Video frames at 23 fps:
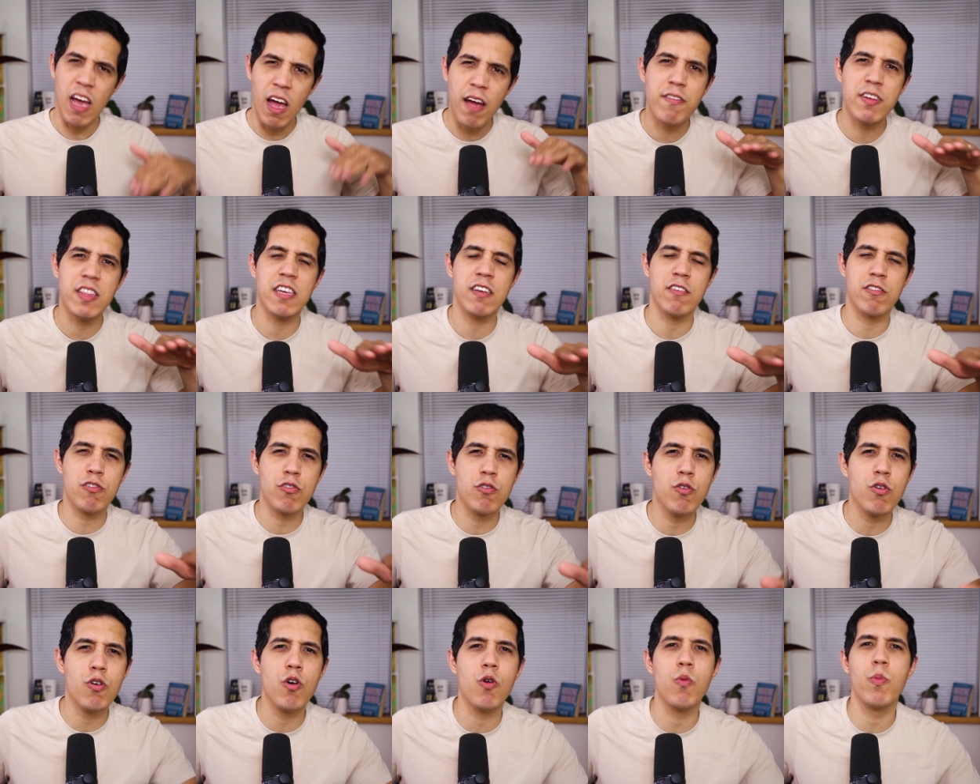everything's
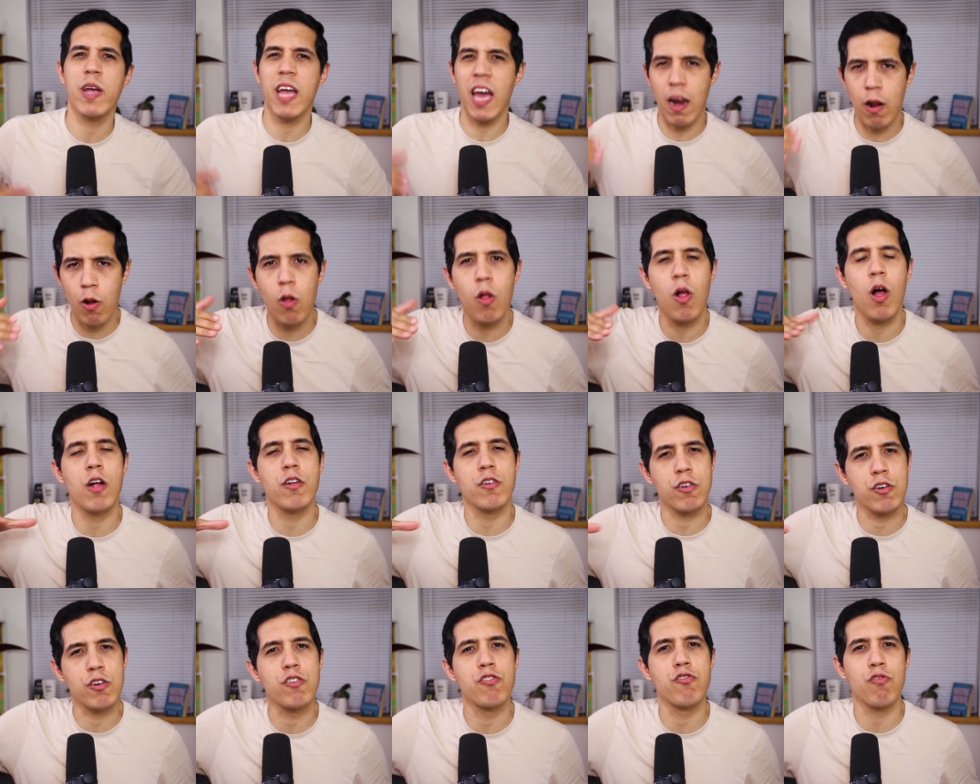cool, we got it all
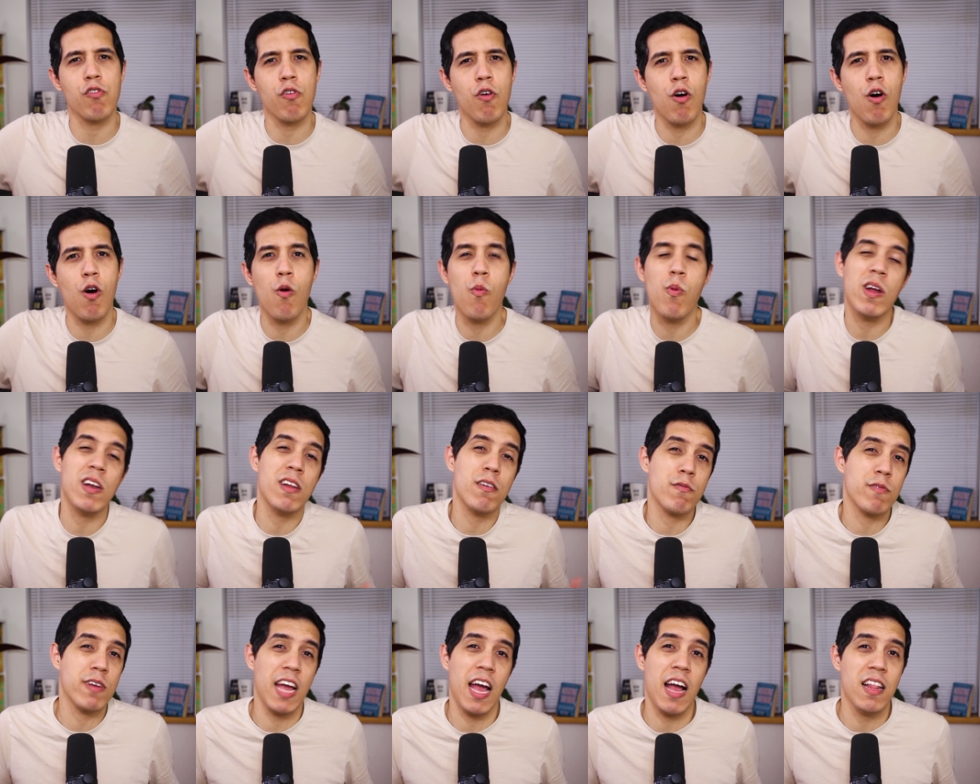under control, when
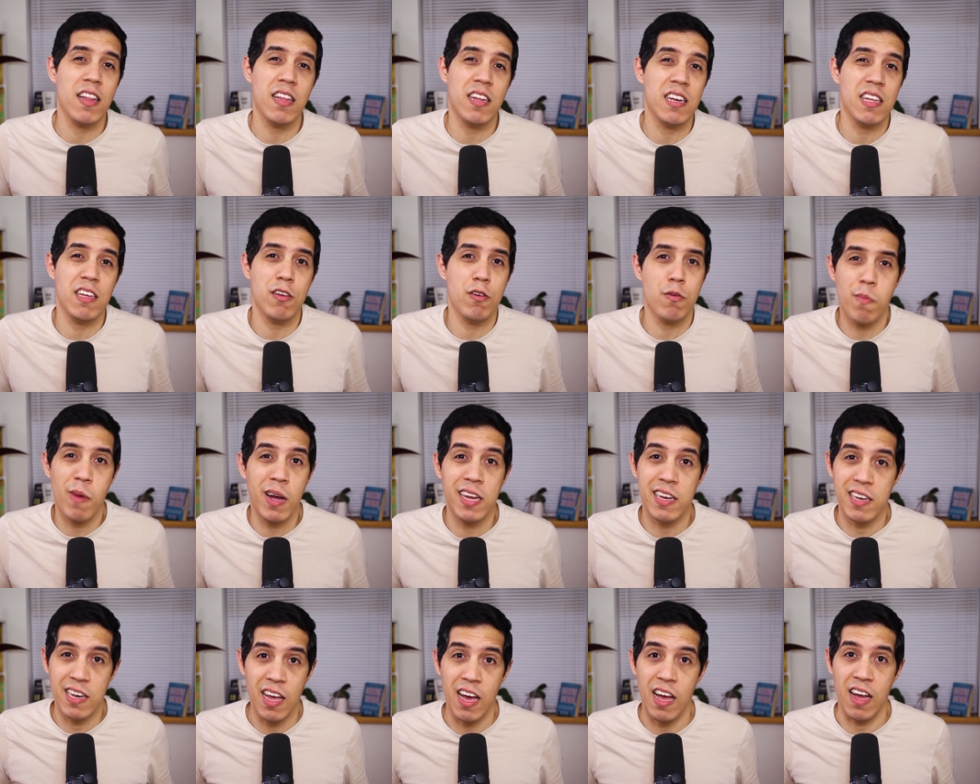in reality, you
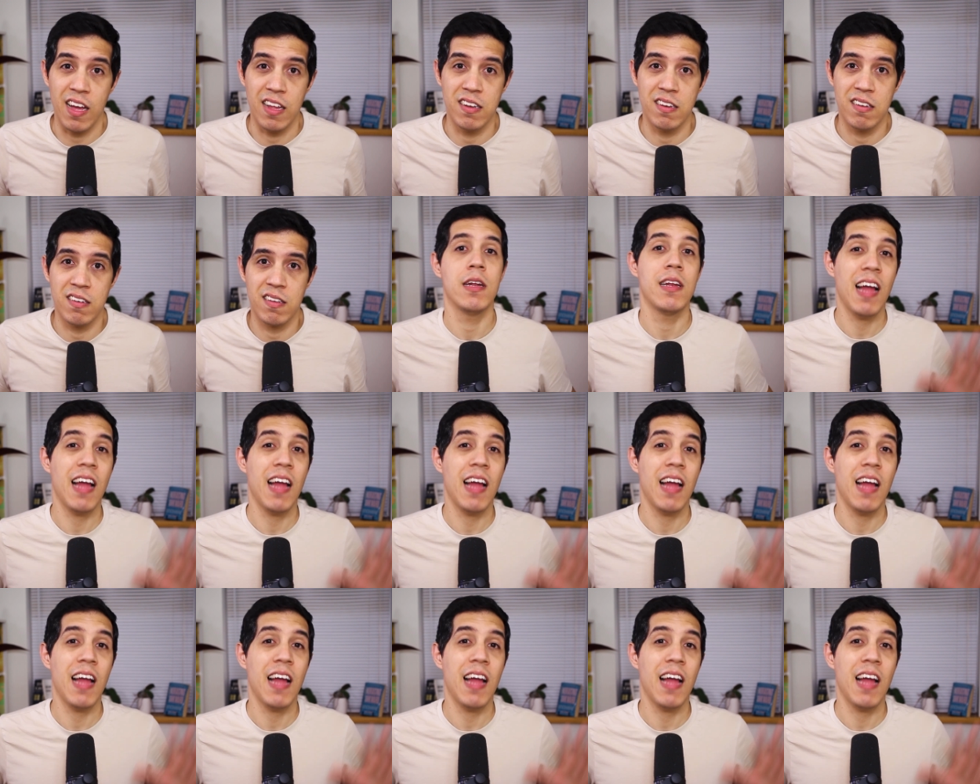might not.